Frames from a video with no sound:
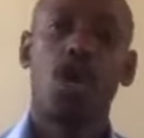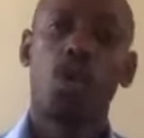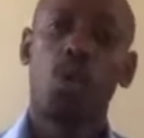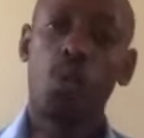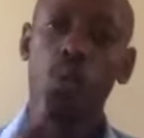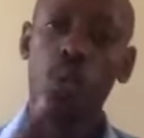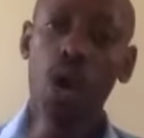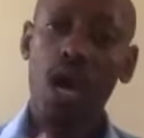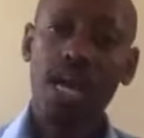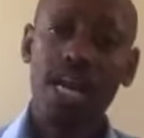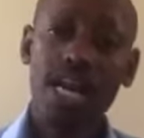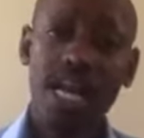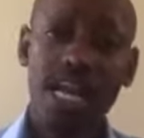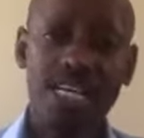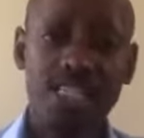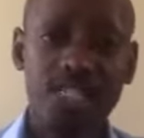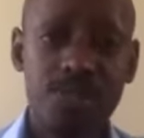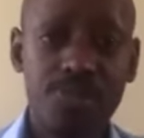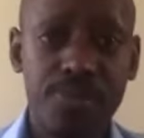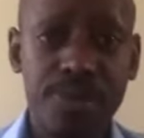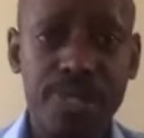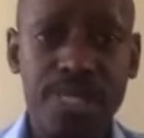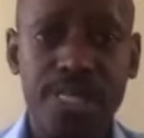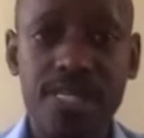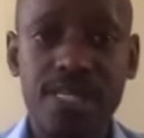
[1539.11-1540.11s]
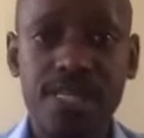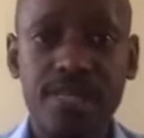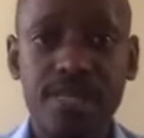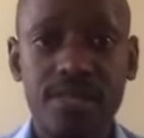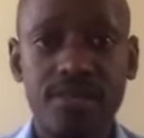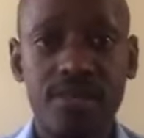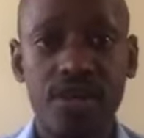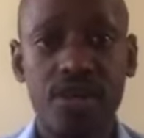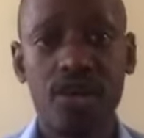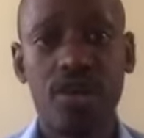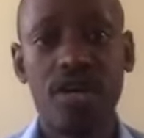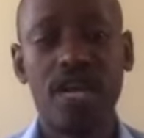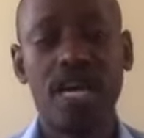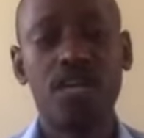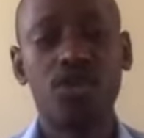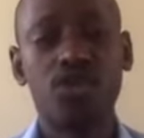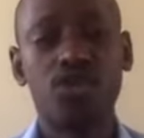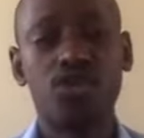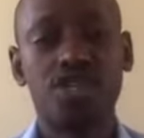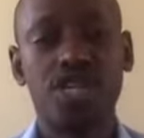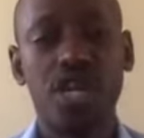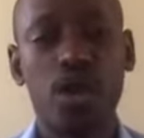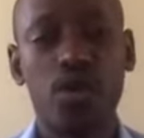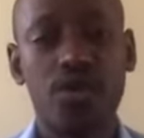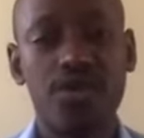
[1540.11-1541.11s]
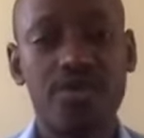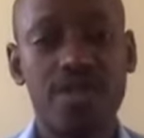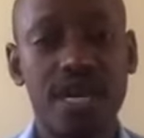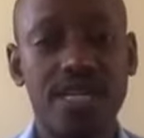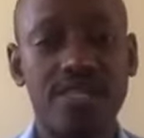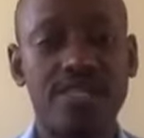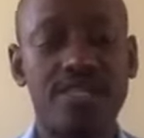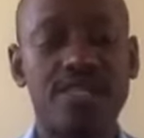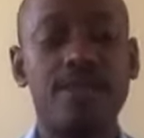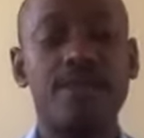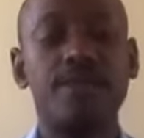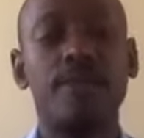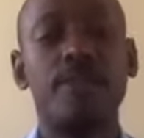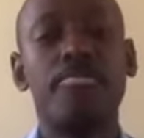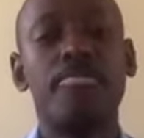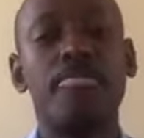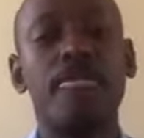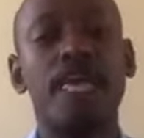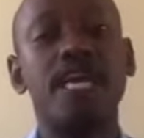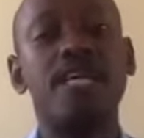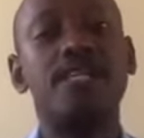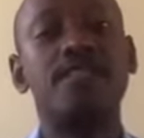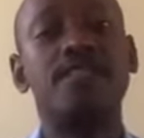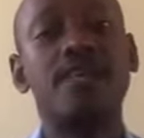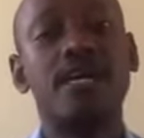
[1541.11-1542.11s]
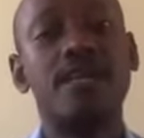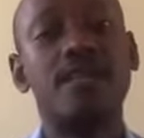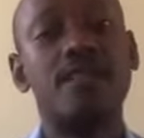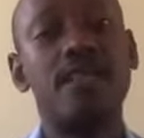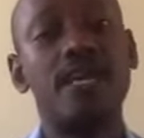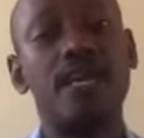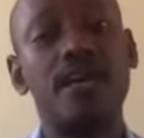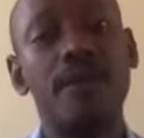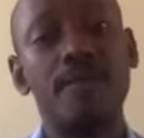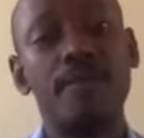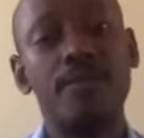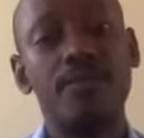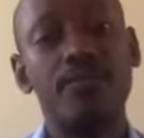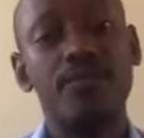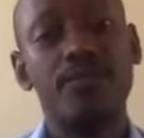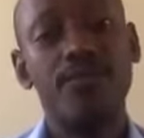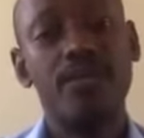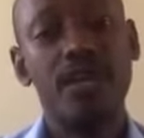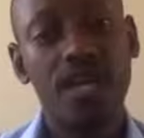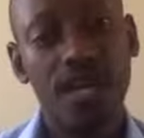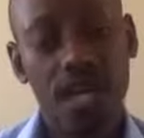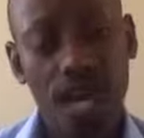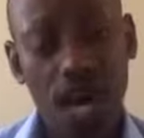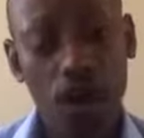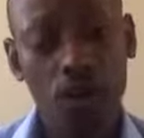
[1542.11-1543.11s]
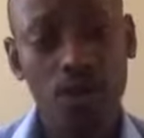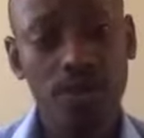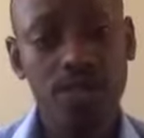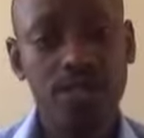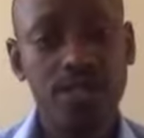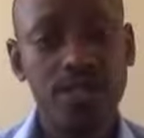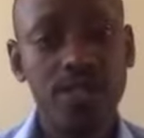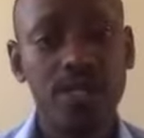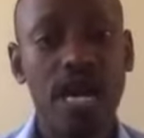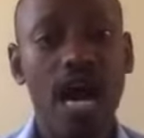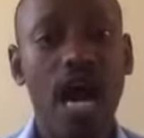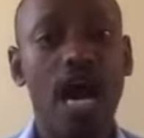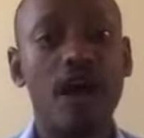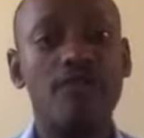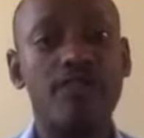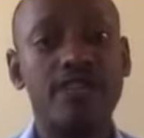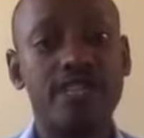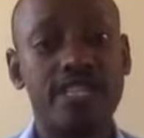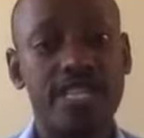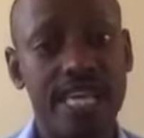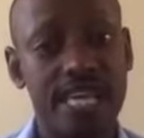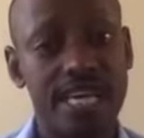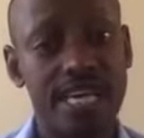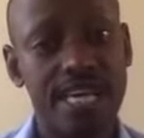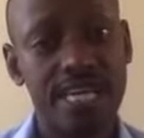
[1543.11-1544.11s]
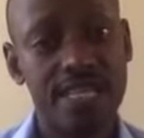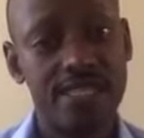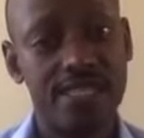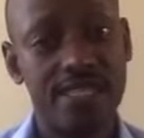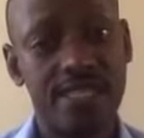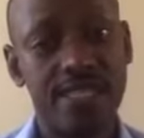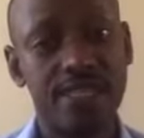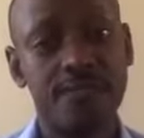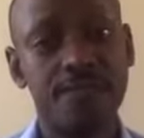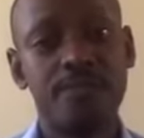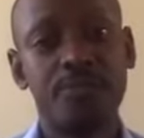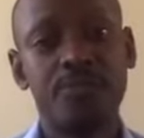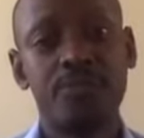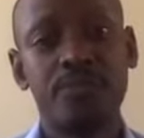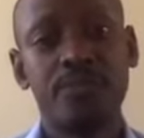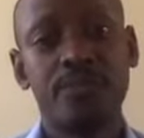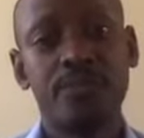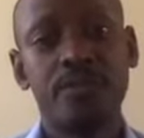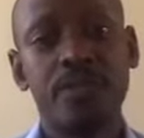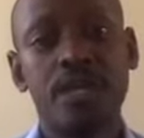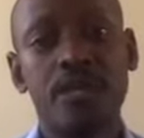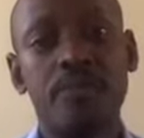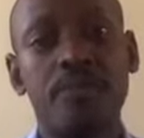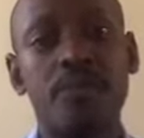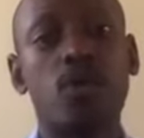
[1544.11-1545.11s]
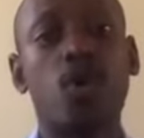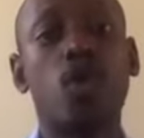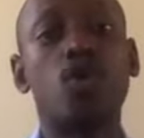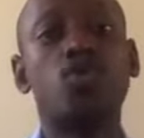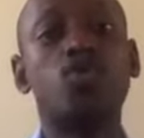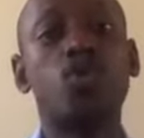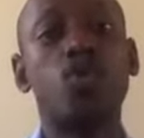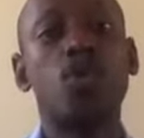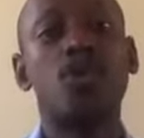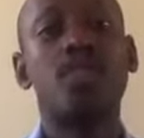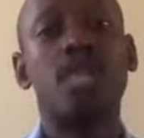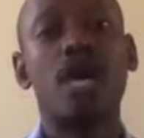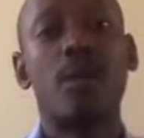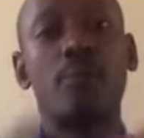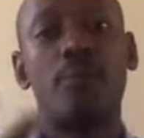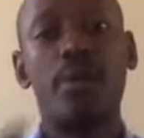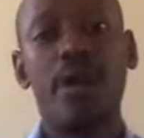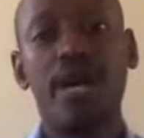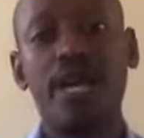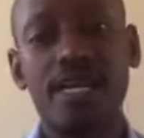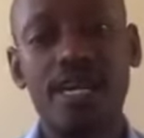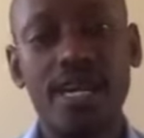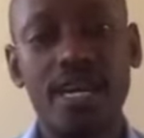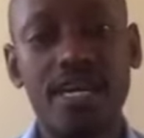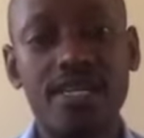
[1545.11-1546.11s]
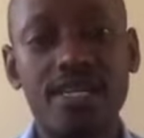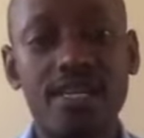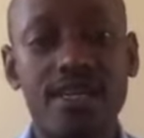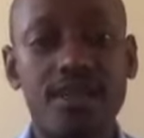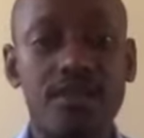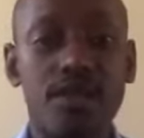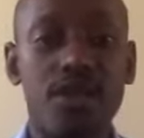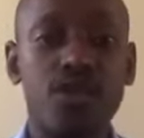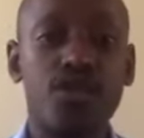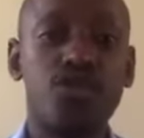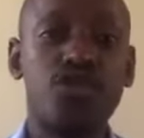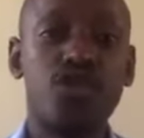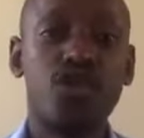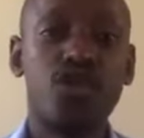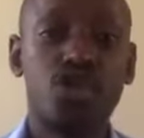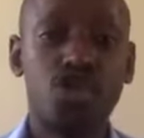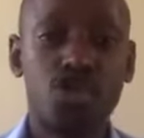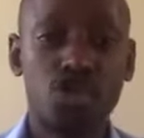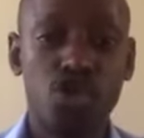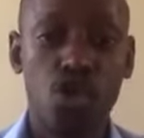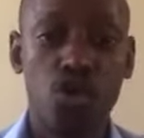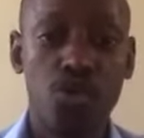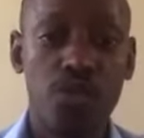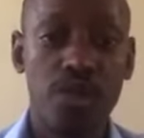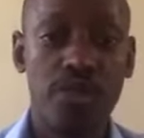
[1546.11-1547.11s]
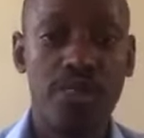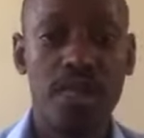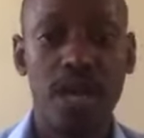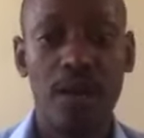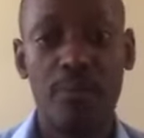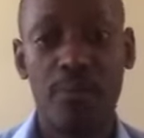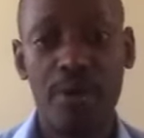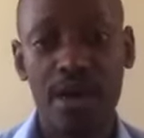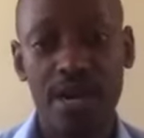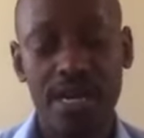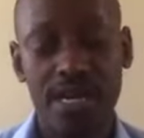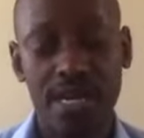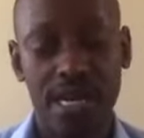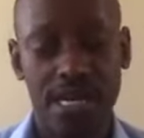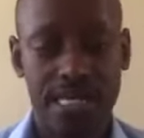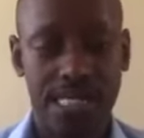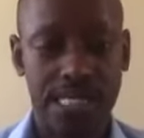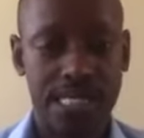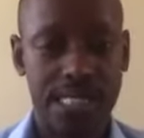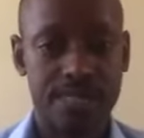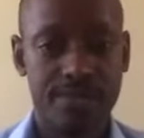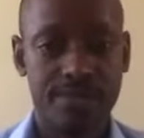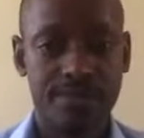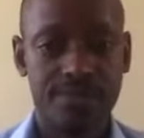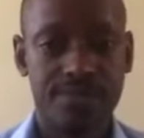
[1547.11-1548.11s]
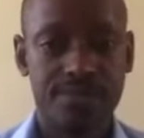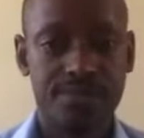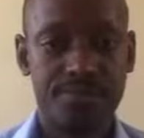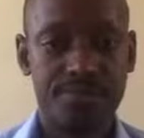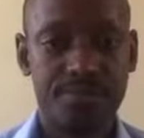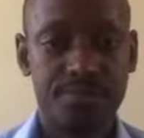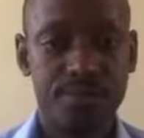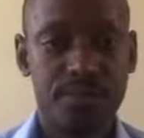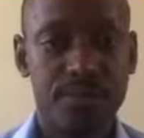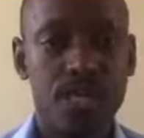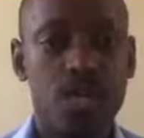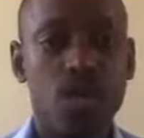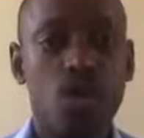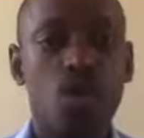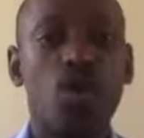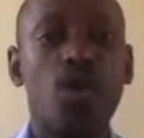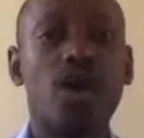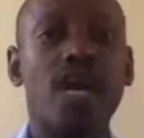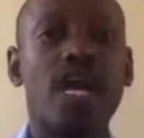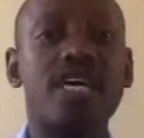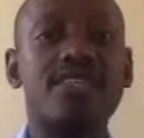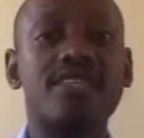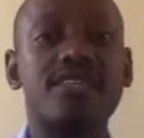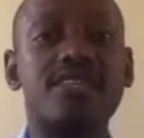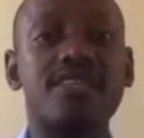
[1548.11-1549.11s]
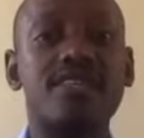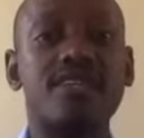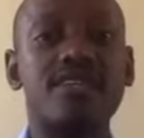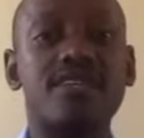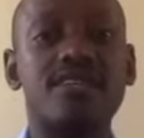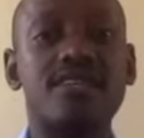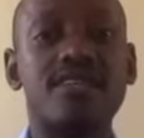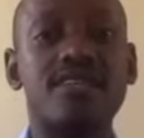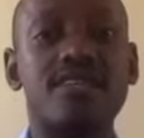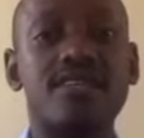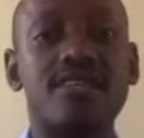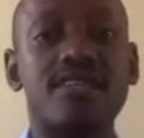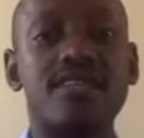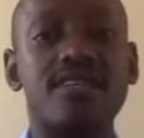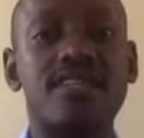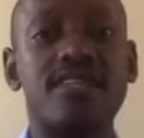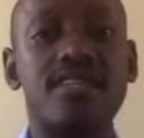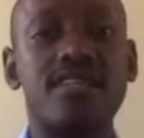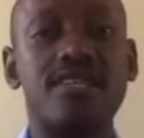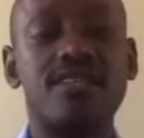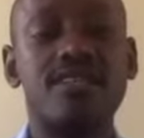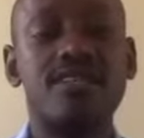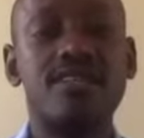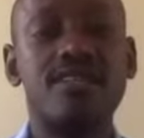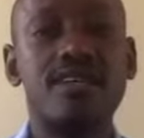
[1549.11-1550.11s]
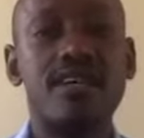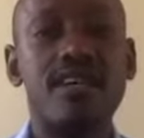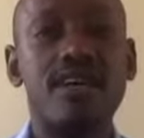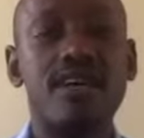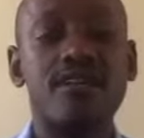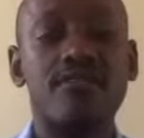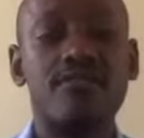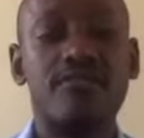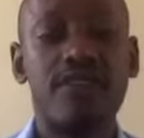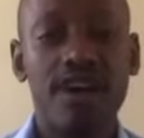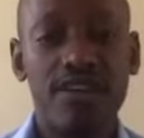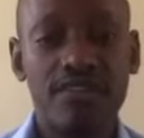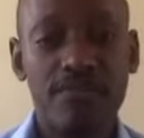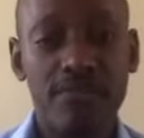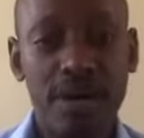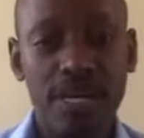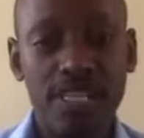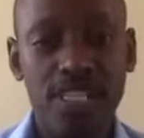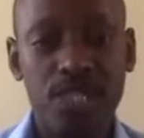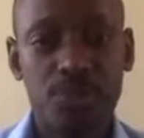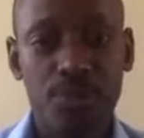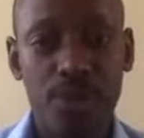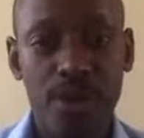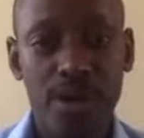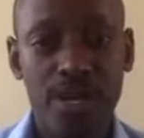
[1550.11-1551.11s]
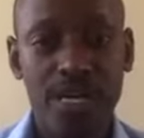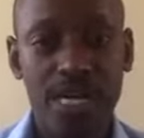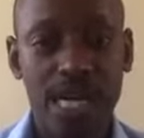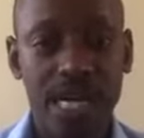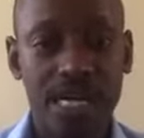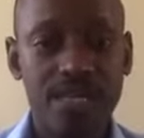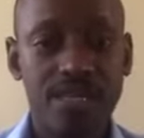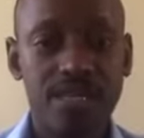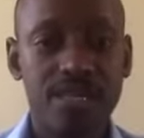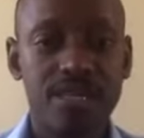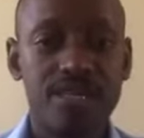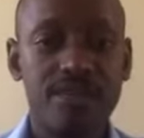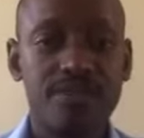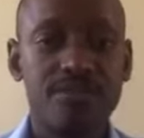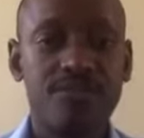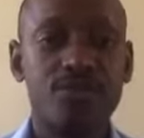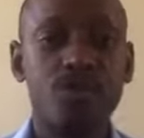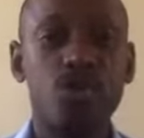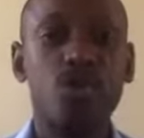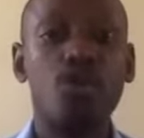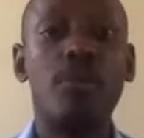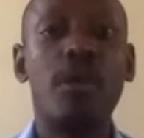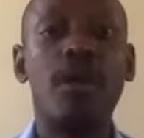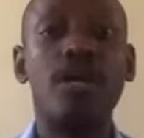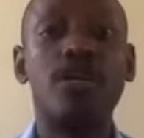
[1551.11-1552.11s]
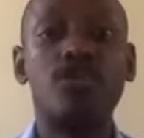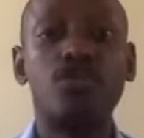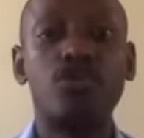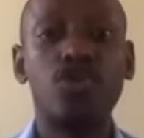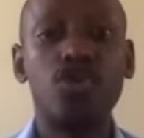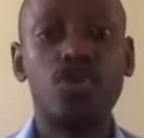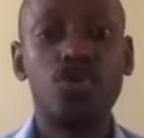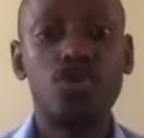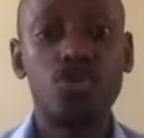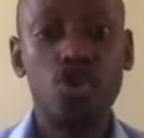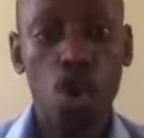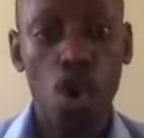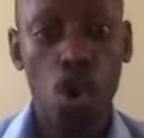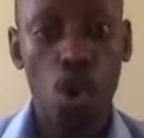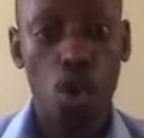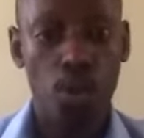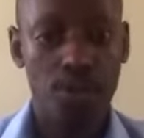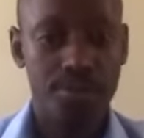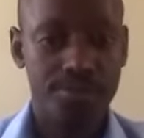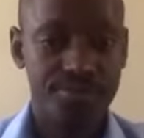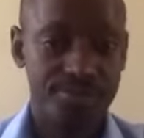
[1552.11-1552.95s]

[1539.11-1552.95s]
One last bit that I'd like to share with us is that the cows have a tendency, because when they are pregnant, they do not show that they are pregnant. Whereas it is 5 months pregnant, you might not know.